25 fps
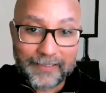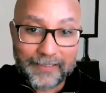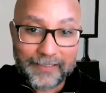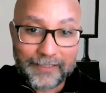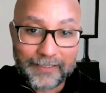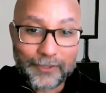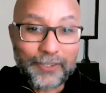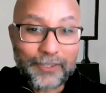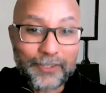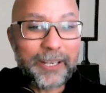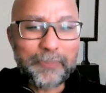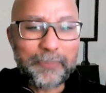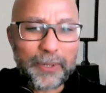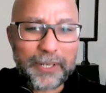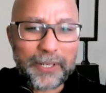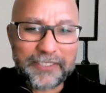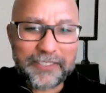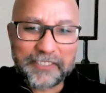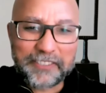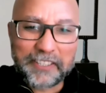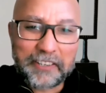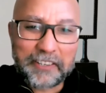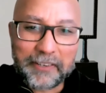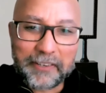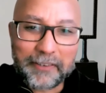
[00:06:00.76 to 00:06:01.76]
you can put a
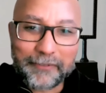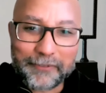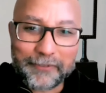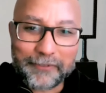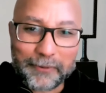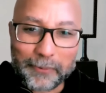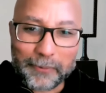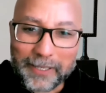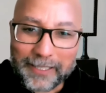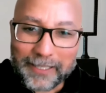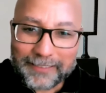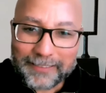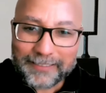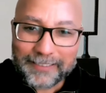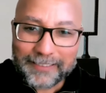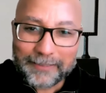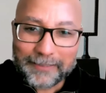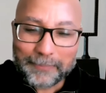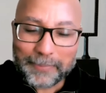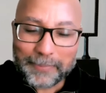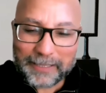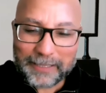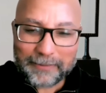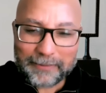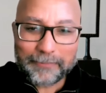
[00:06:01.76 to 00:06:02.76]
0 if you want,
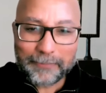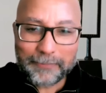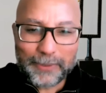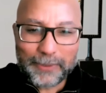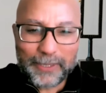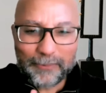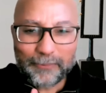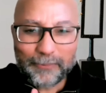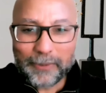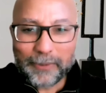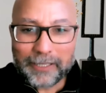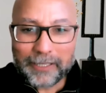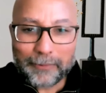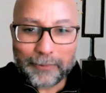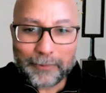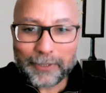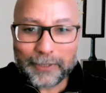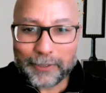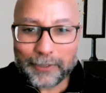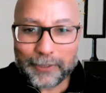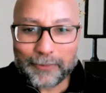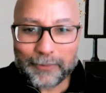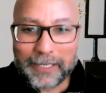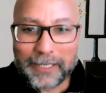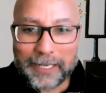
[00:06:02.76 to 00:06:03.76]
but we work with
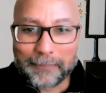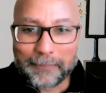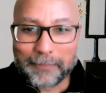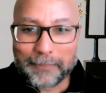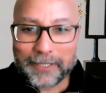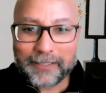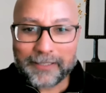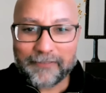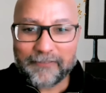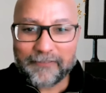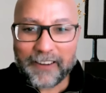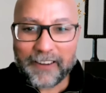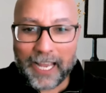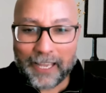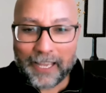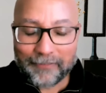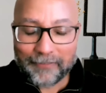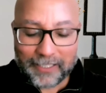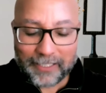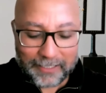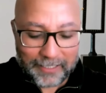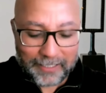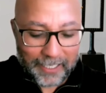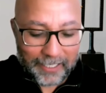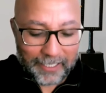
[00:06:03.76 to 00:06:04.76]
the two numbers, 5
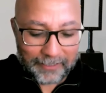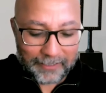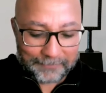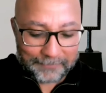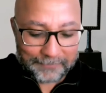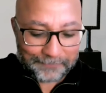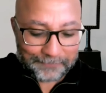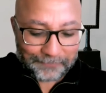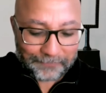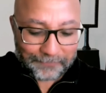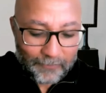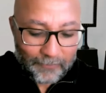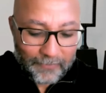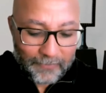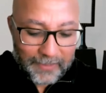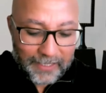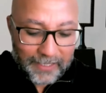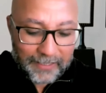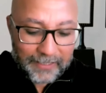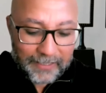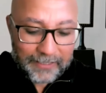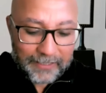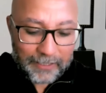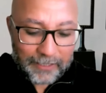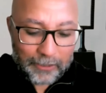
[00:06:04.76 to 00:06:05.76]
and 10.
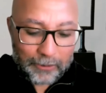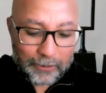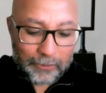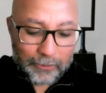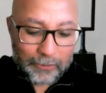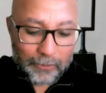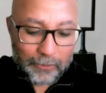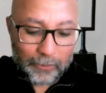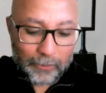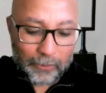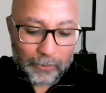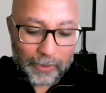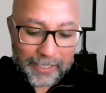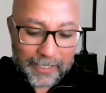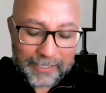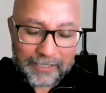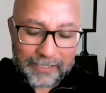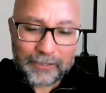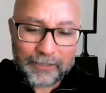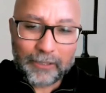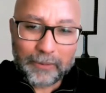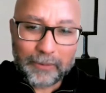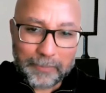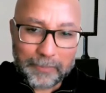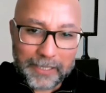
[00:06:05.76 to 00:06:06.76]
So what
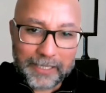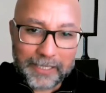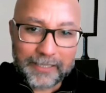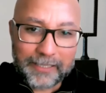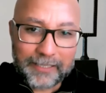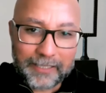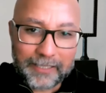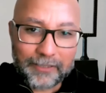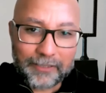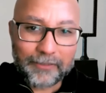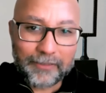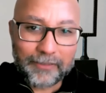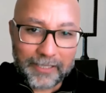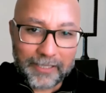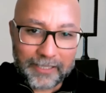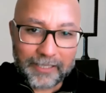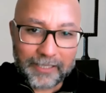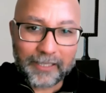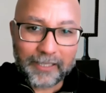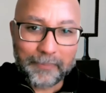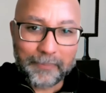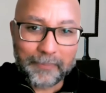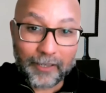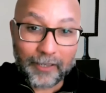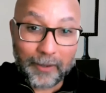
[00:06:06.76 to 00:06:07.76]
is your ability to lead
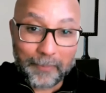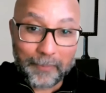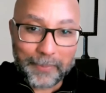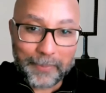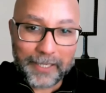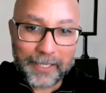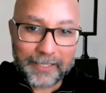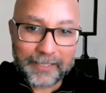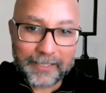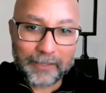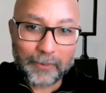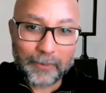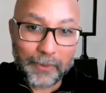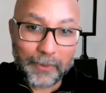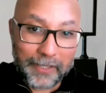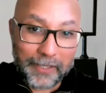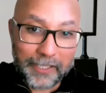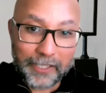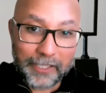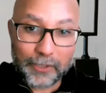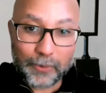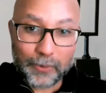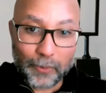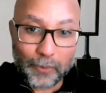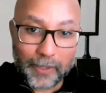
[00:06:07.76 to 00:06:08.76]
a competitor with
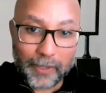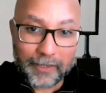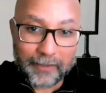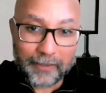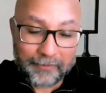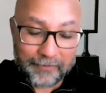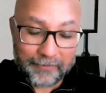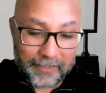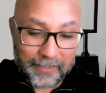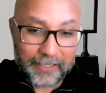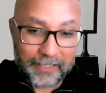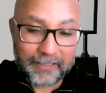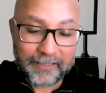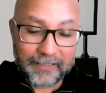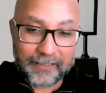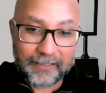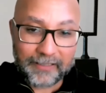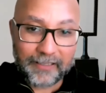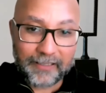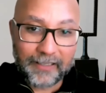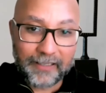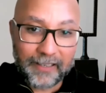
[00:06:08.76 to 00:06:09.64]
each one of these